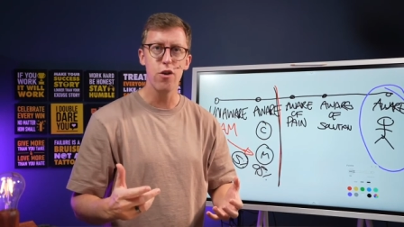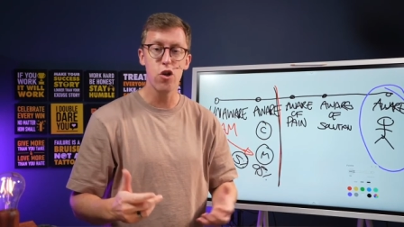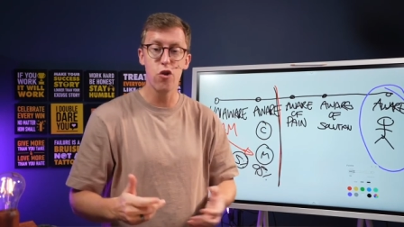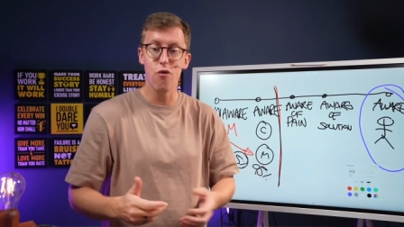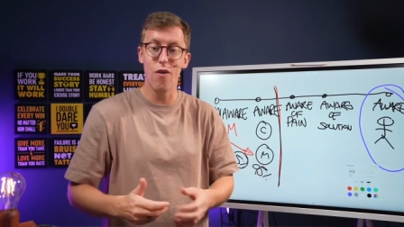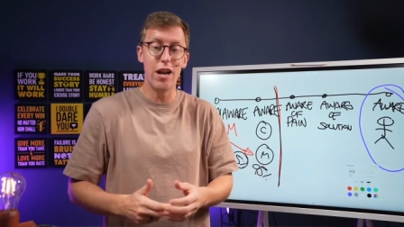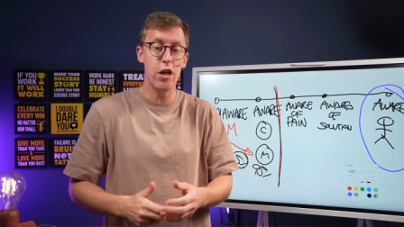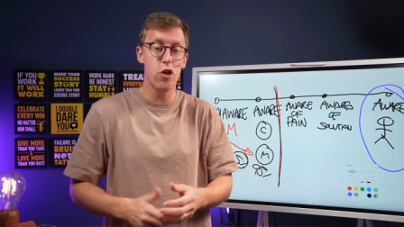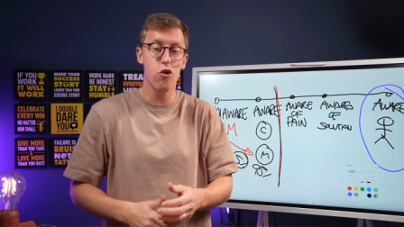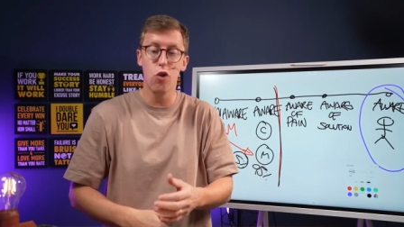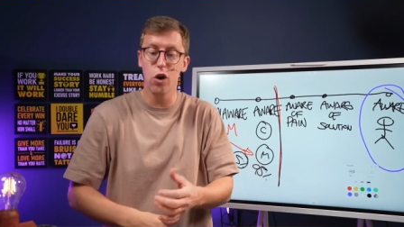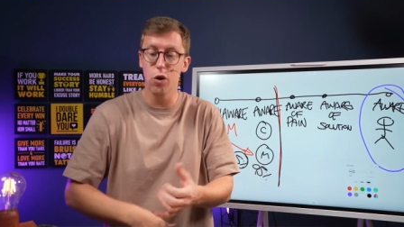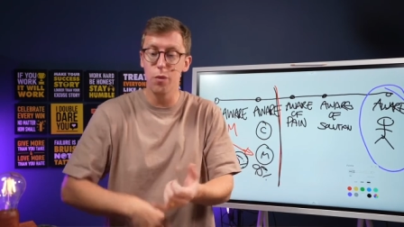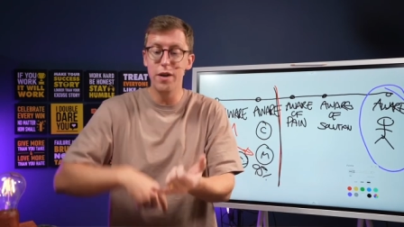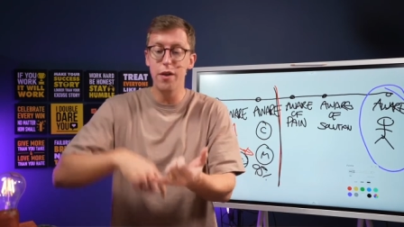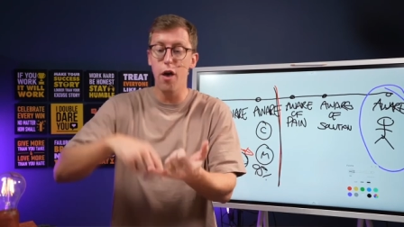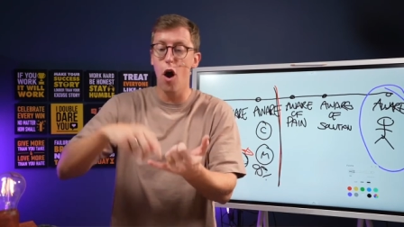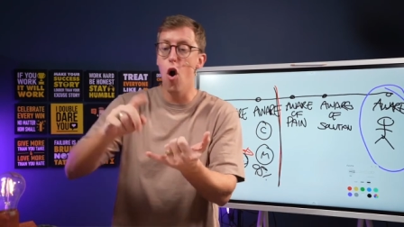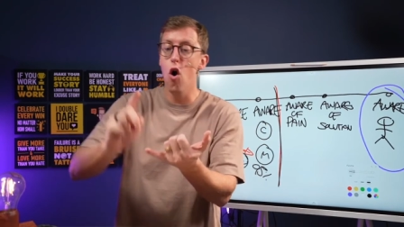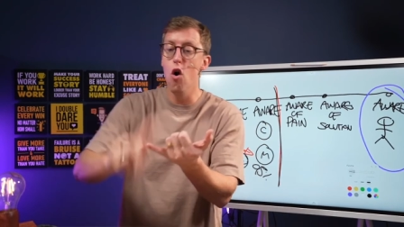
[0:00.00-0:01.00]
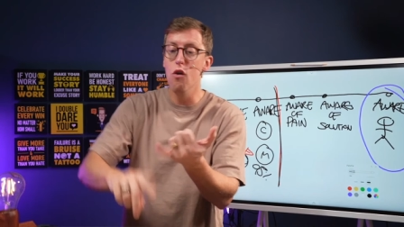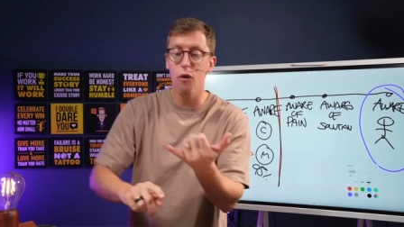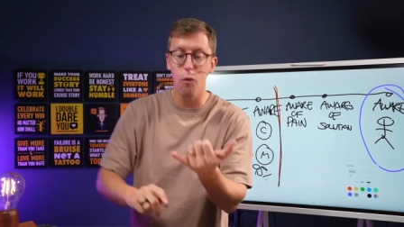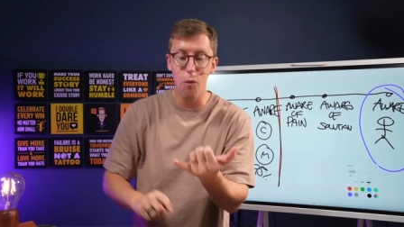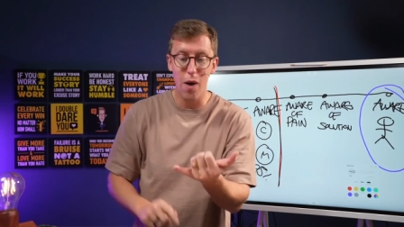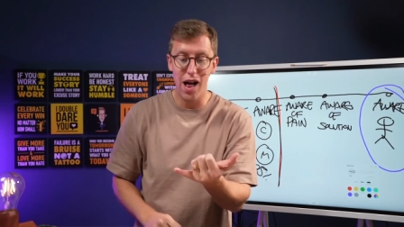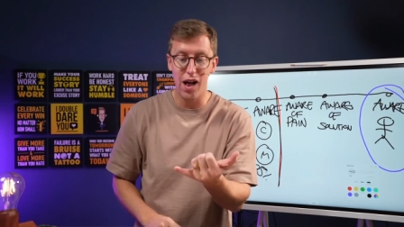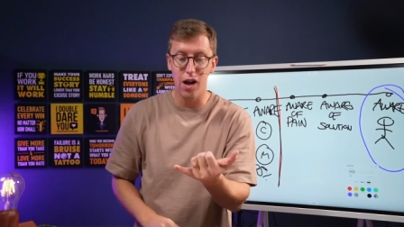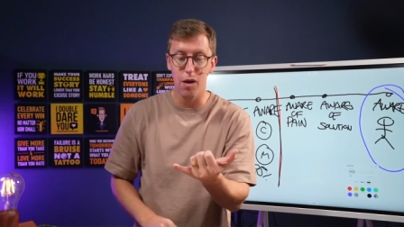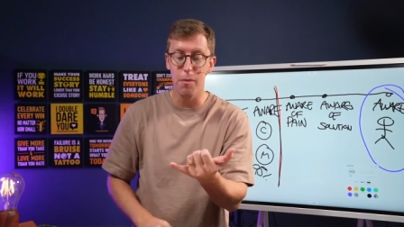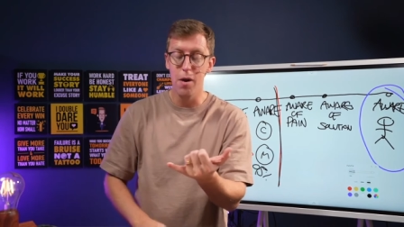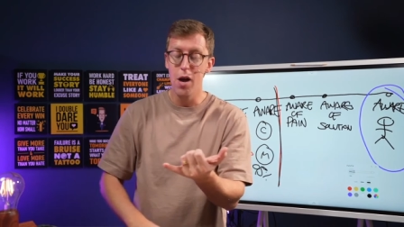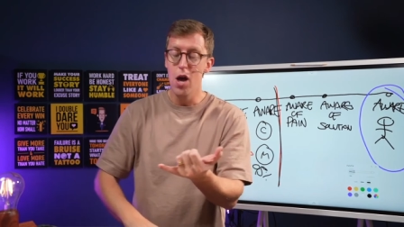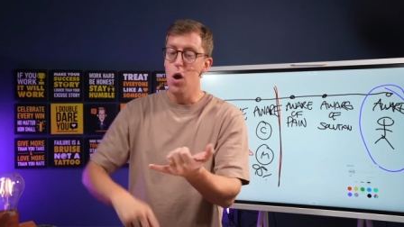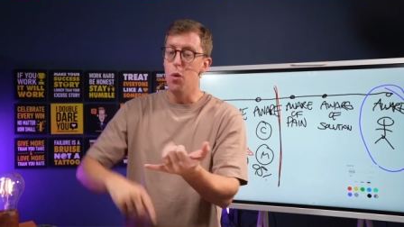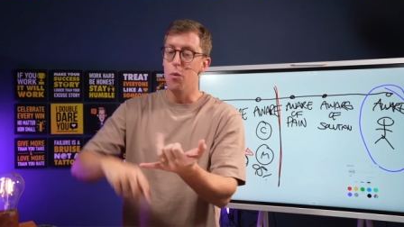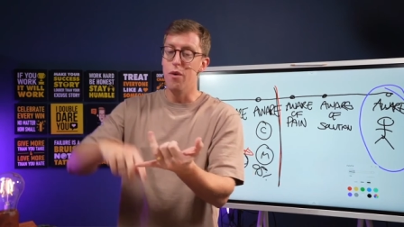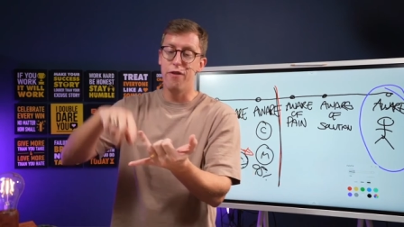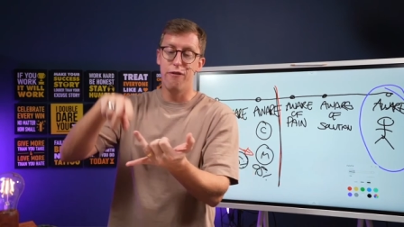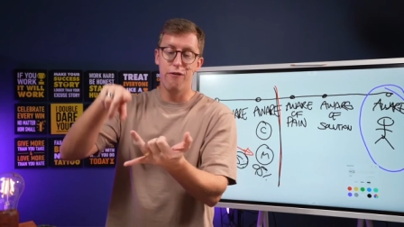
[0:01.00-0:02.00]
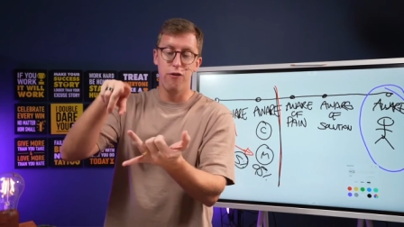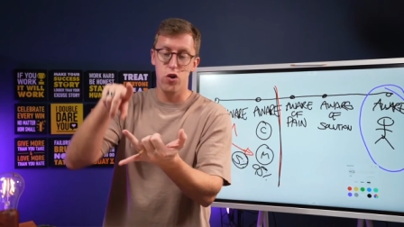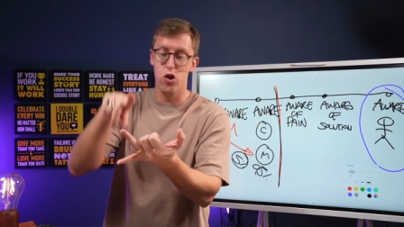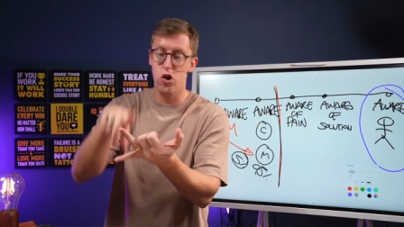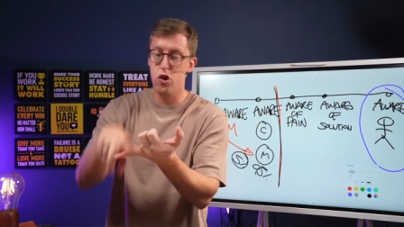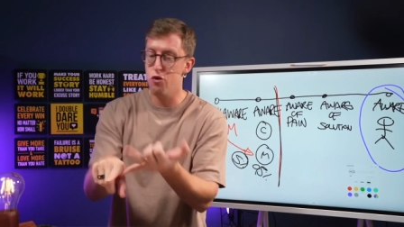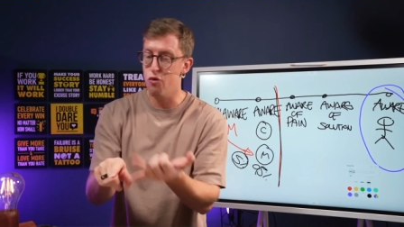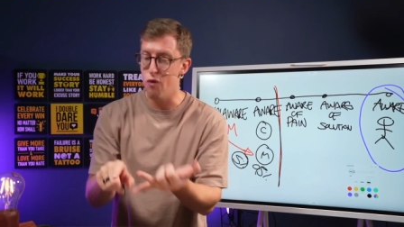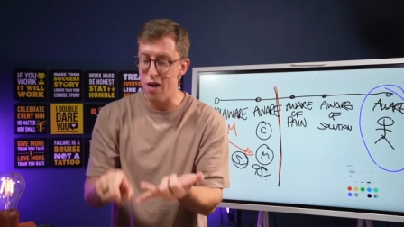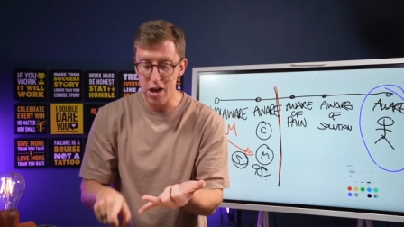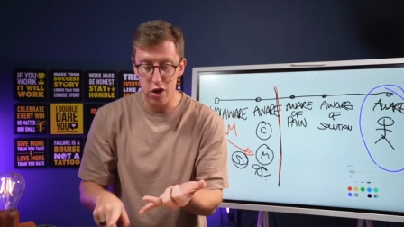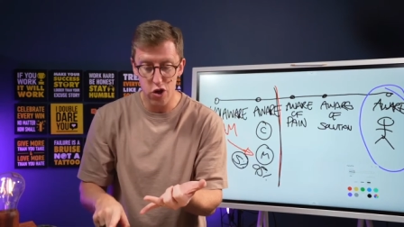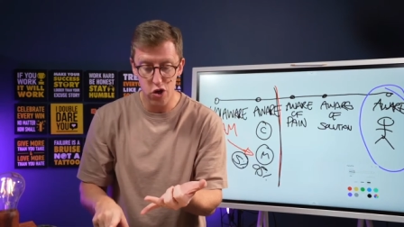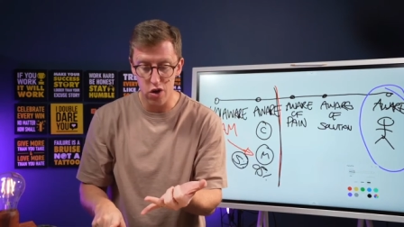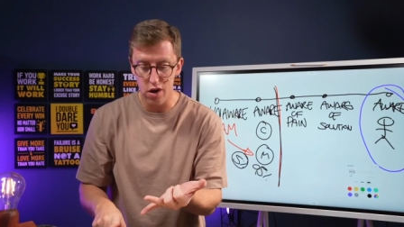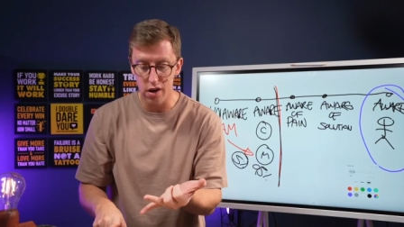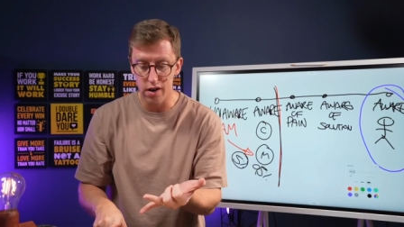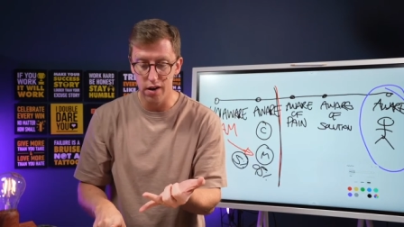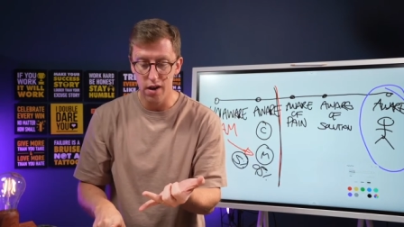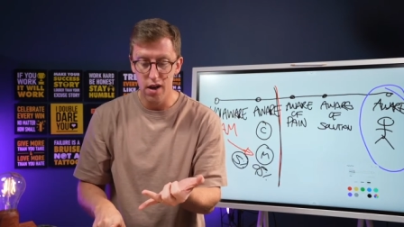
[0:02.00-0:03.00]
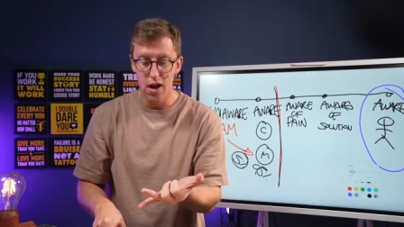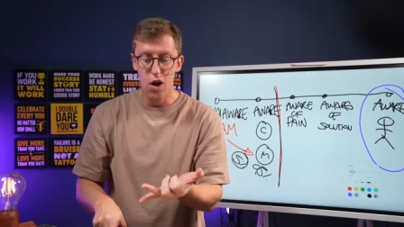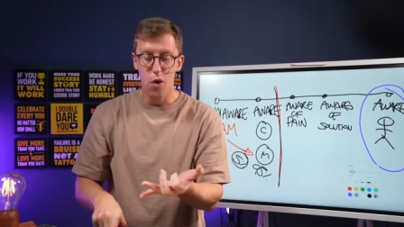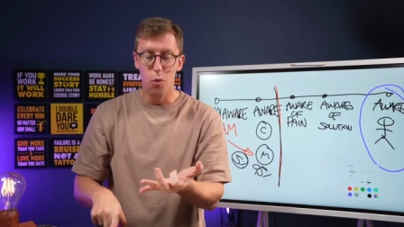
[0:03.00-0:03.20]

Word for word: She's really struggled with overwhelm, with frustration,